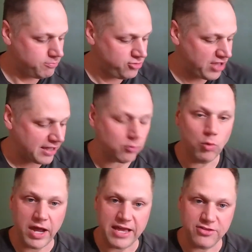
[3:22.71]
second
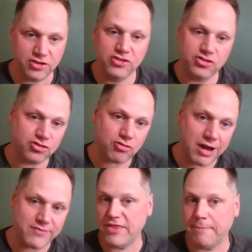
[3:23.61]
way that he's
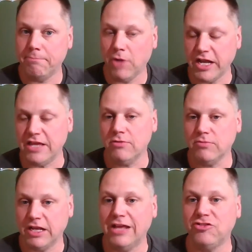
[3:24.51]
describing that money
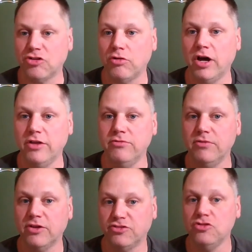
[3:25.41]
can enter, a
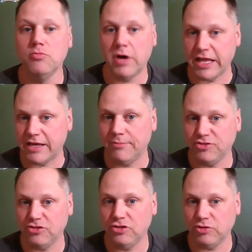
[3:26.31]
new money comes
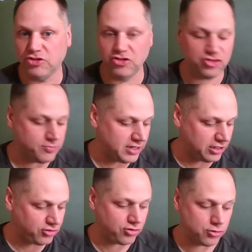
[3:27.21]
into a system, and
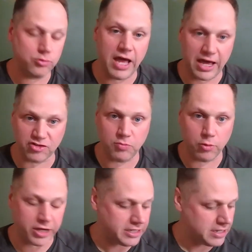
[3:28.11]
it's through
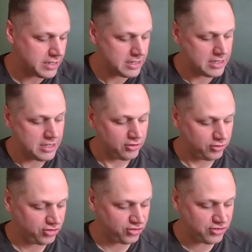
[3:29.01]
exporting. So he
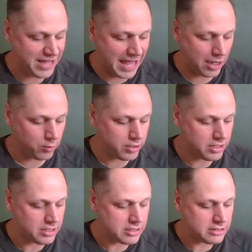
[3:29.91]
says, now,
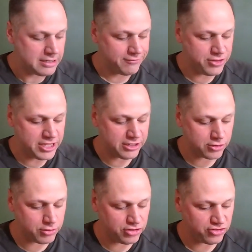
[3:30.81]
if the
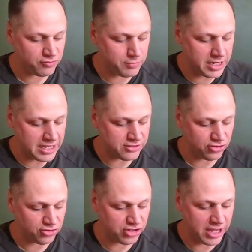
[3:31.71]
increase of money in the
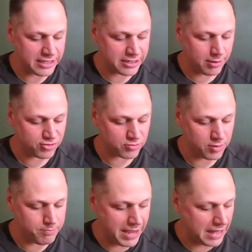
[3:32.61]
state comes from a
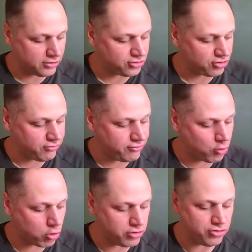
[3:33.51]
balance of
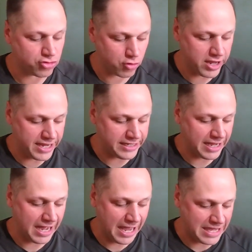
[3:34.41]
foreign trade,
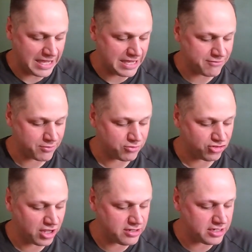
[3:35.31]
i.e. from
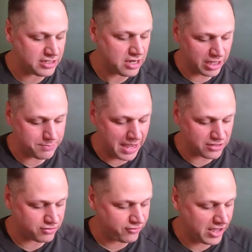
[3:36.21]
sending and
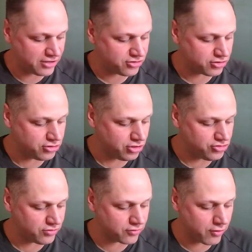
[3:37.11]
manufacture
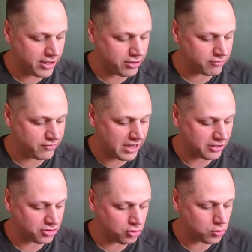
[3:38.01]
goods of greater
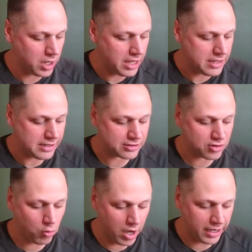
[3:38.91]
value and
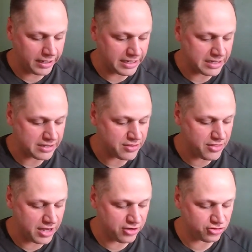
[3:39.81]
quantity
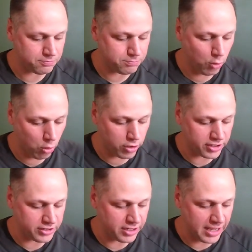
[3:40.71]
than is
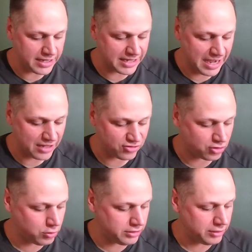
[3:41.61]
imported and
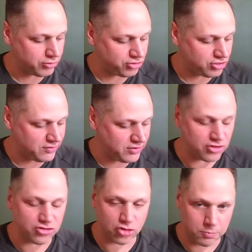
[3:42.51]
consequently receiving the
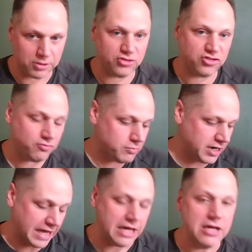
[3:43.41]
surplus of
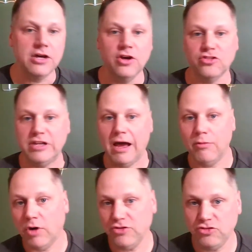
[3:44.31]
money. So now I
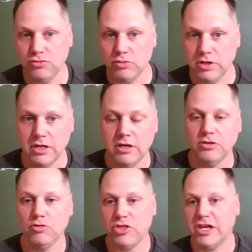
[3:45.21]
want you
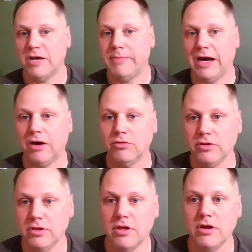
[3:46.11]
to think about
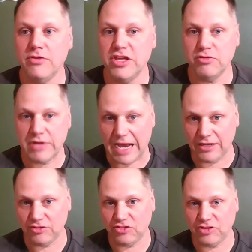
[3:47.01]
the
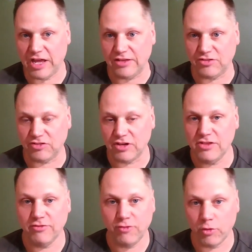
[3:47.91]
United States in
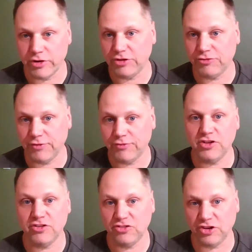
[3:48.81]
the 40s, 50s,
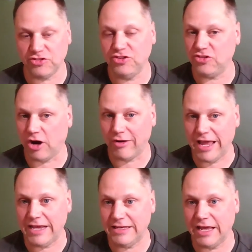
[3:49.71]
60s, our
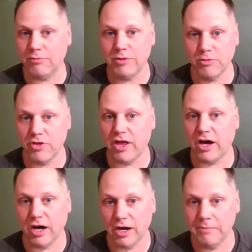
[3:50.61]
heyday. We were the
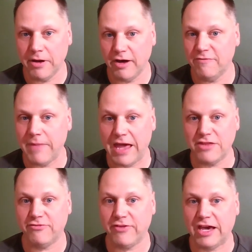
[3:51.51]
hub of
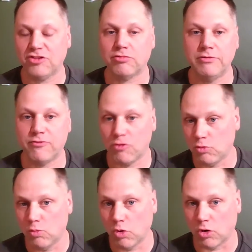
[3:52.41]
manufacturing for the
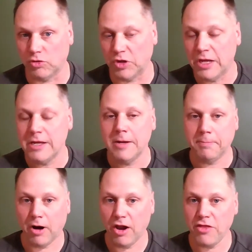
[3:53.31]
world.
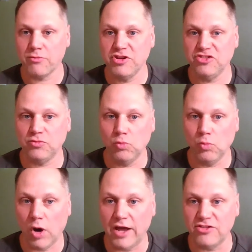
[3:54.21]
Part of the reason
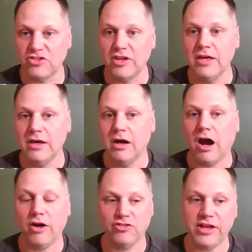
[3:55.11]
was
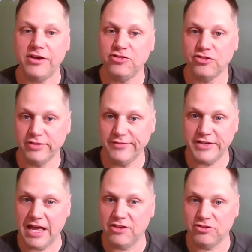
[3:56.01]
our standards of living
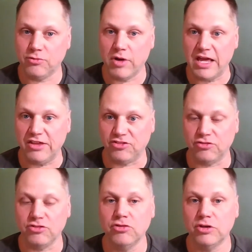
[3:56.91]
hasn't raised, so
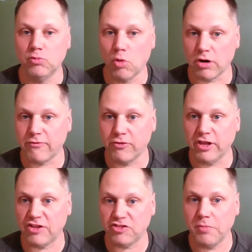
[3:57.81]
you could work for
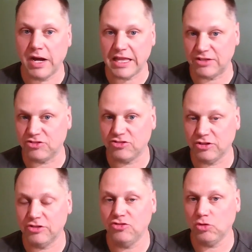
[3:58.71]
less money and
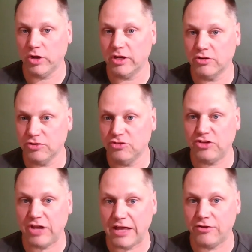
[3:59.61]
still enjoy a good
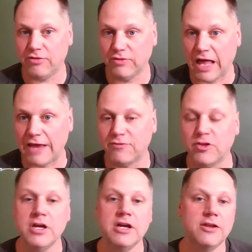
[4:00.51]
standard of life.
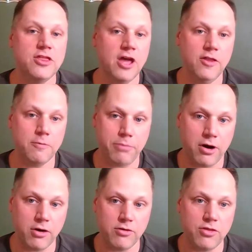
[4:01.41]
The other
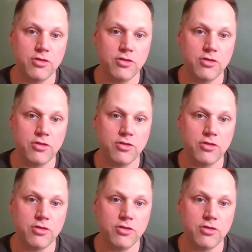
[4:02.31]
part,